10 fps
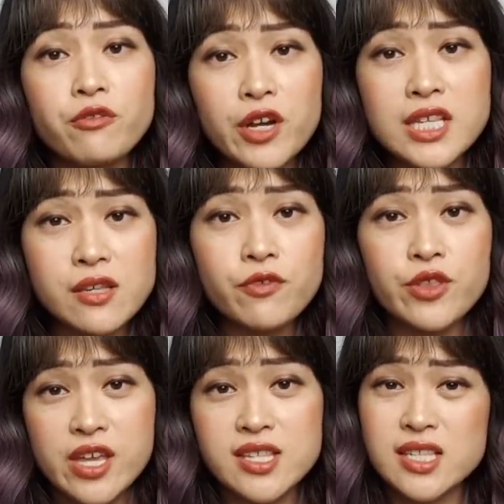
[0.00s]
the reason
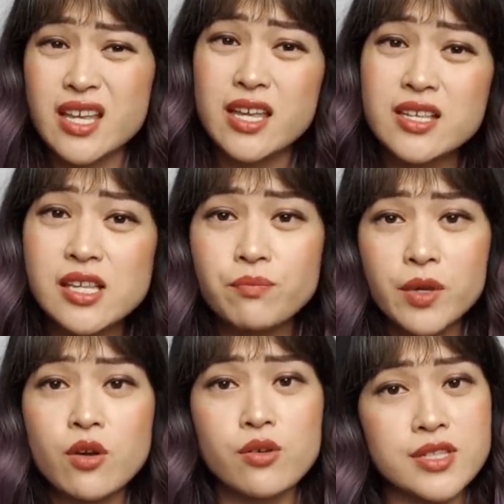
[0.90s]
for this isn't
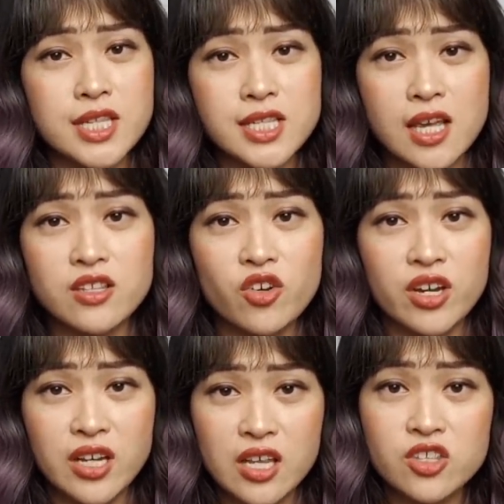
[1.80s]
because the
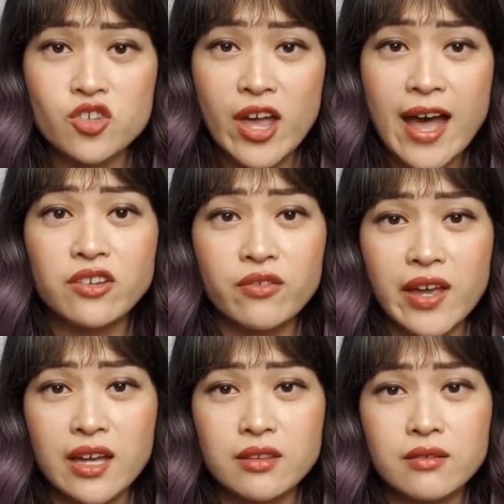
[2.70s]
sunscreen needs to
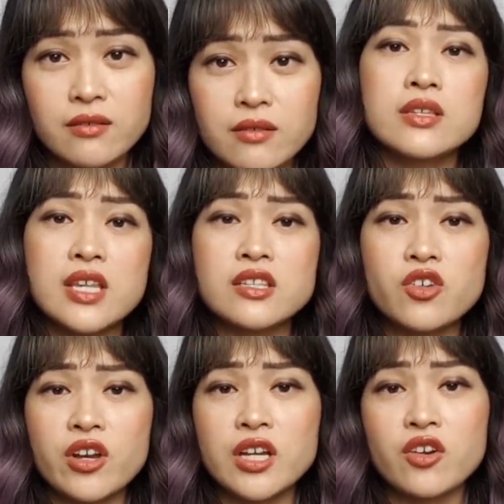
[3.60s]
activate.
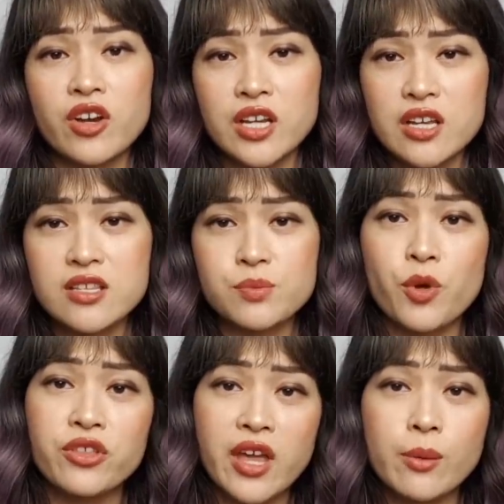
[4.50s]
Sunscreen ingredients,
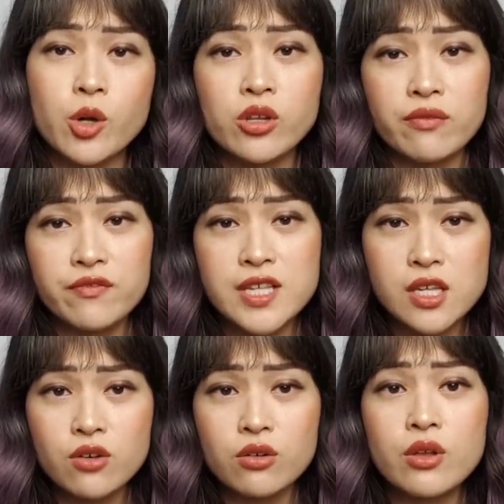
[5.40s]
both chemical and
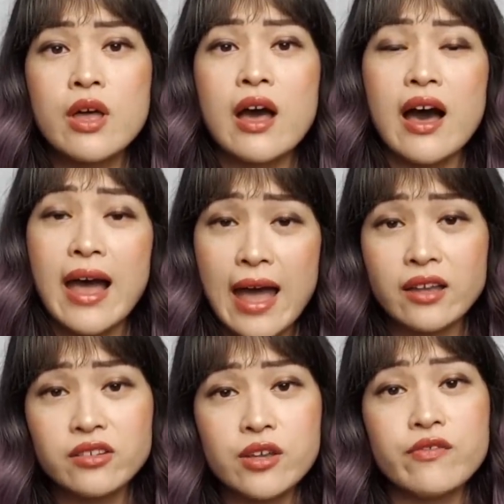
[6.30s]
physical, are
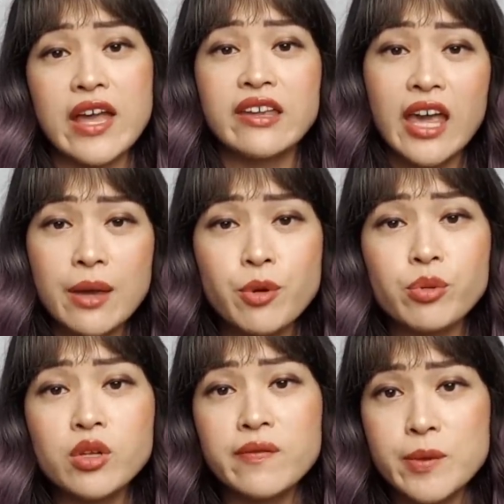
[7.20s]
active and
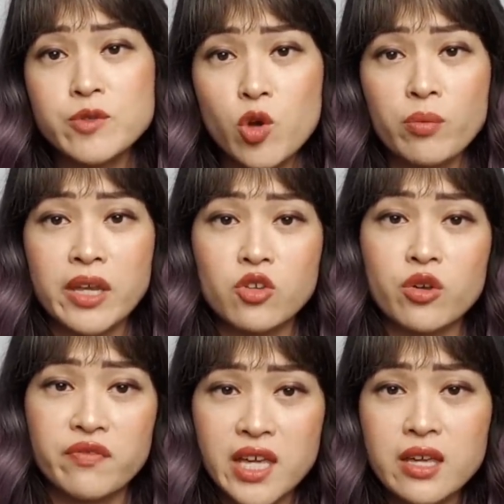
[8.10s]
capable of absorbing
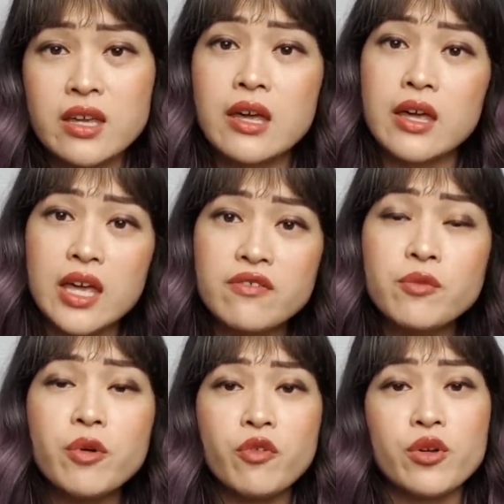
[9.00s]
U V
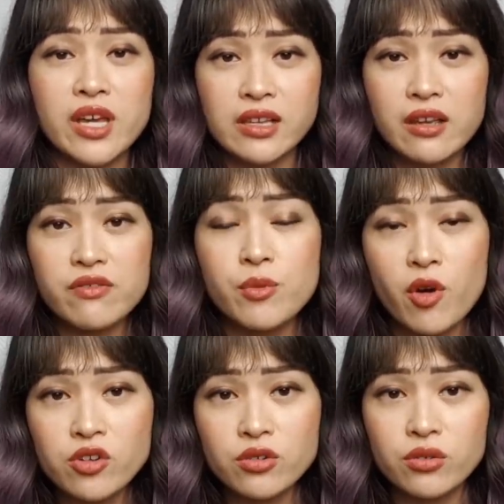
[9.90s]
even before they leave the
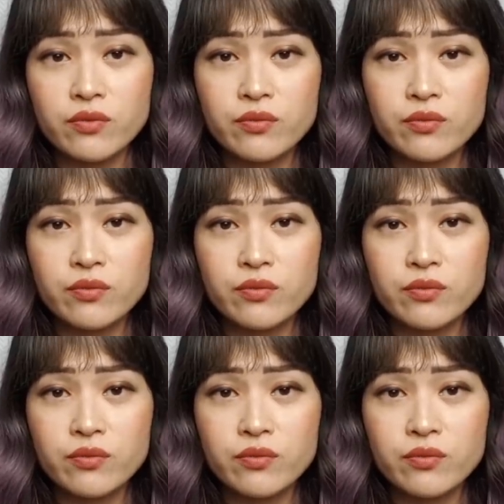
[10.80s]
bottle.